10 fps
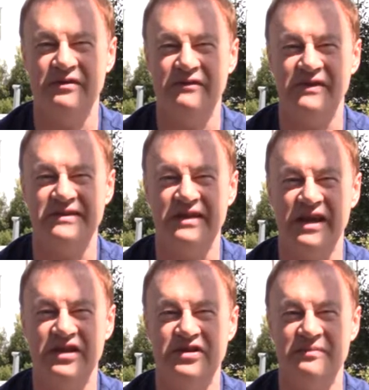
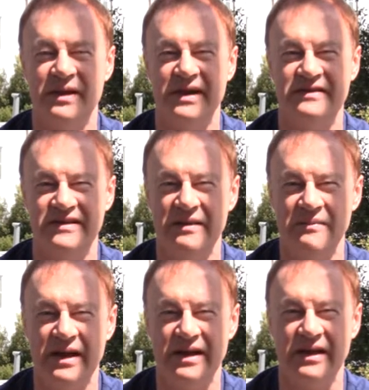investigation by
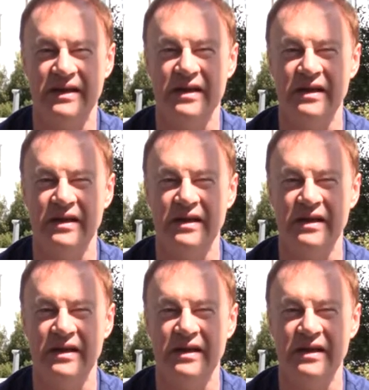somebody